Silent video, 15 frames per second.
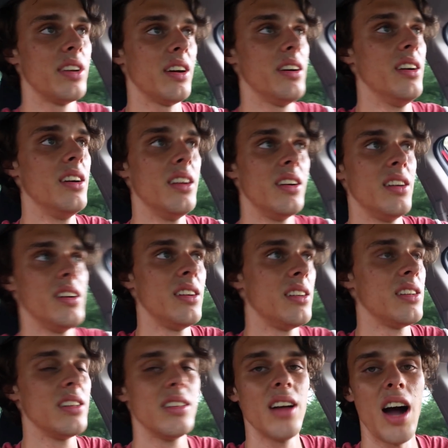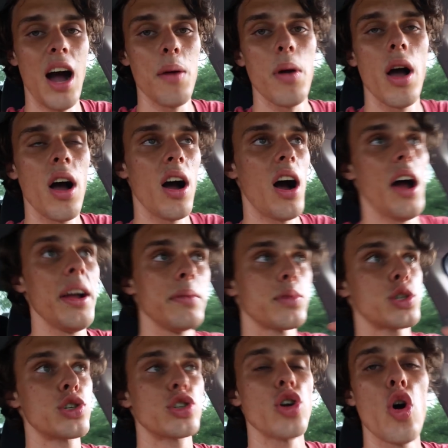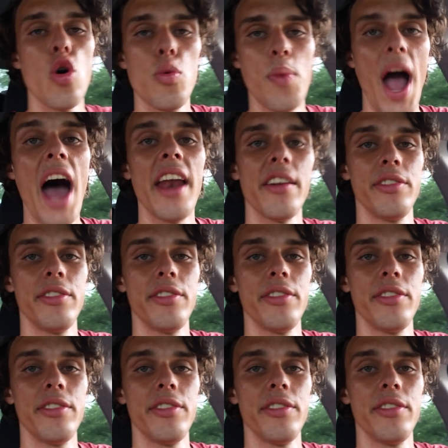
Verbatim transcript: And I, I am so bad